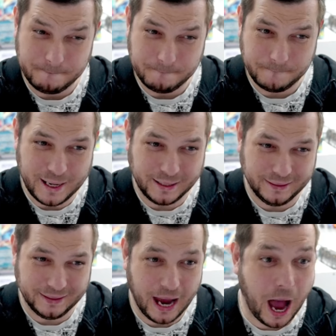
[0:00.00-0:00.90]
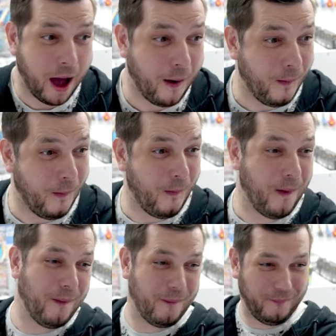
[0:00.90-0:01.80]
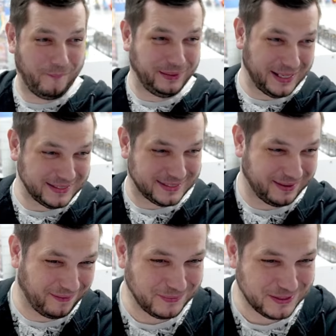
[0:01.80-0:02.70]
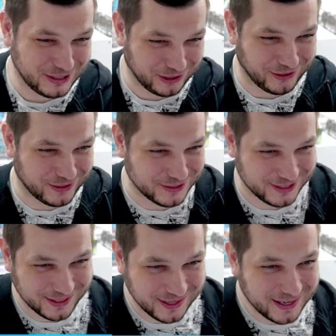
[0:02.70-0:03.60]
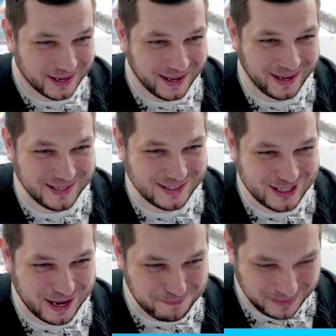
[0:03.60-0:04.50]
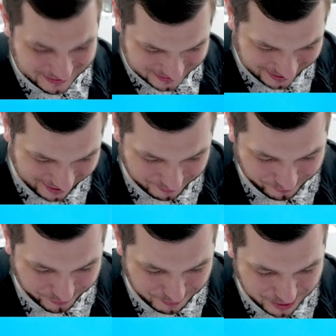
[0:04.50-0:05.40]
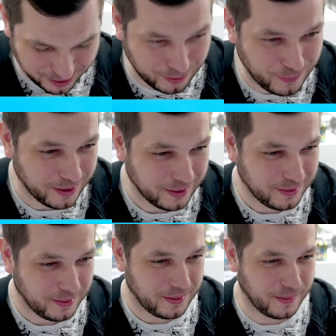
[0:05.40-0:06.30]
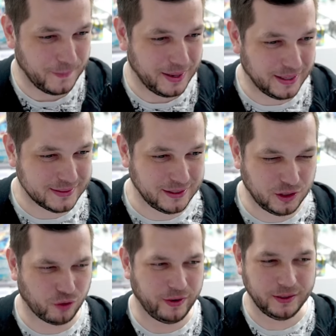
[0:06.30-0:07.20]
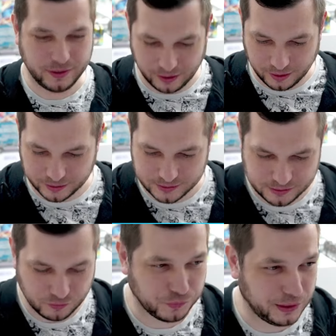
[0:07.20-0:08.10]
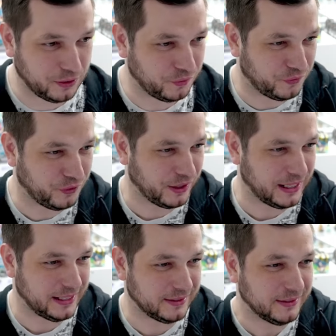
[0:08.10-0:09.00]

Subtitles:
Bang. Oh, let's go, George. A Gem Mint 10 for the Mew. Amazing. Korean cards, really good for grading.